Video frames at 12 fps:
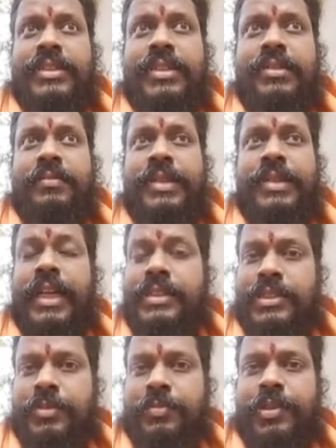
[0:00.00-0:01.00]
some
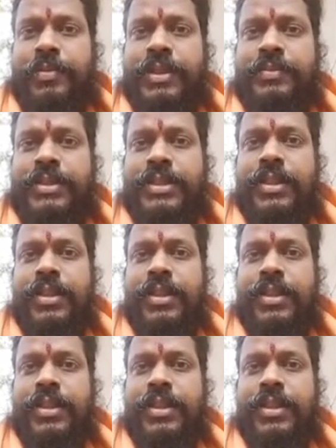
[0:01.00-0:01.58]
digestive problems,